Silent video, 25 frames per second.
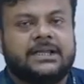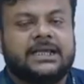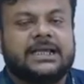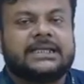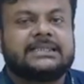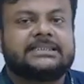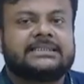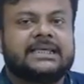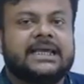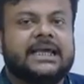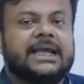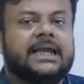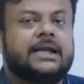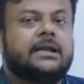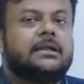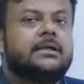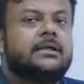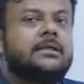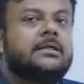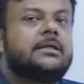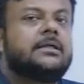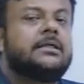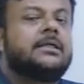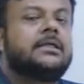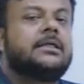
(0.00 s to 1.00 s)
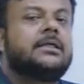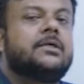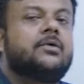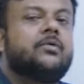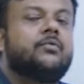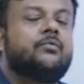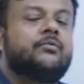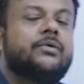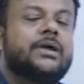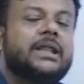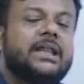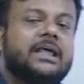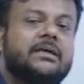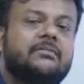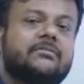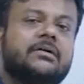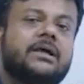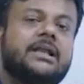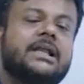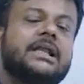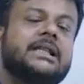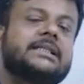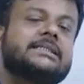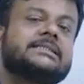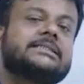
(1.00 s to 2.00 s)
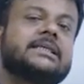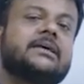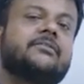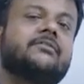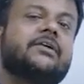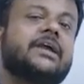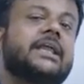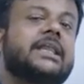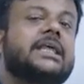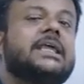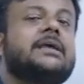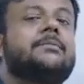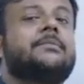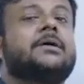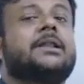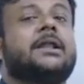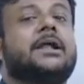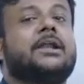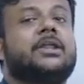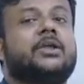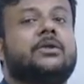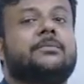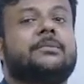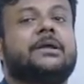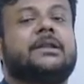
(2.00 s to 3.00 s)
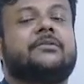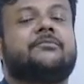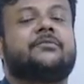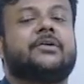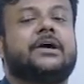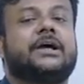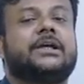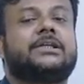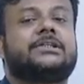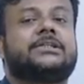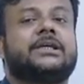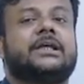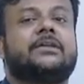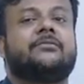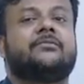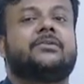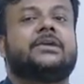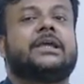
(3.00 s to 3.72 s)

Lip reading: I said wherever it's a variable argument function,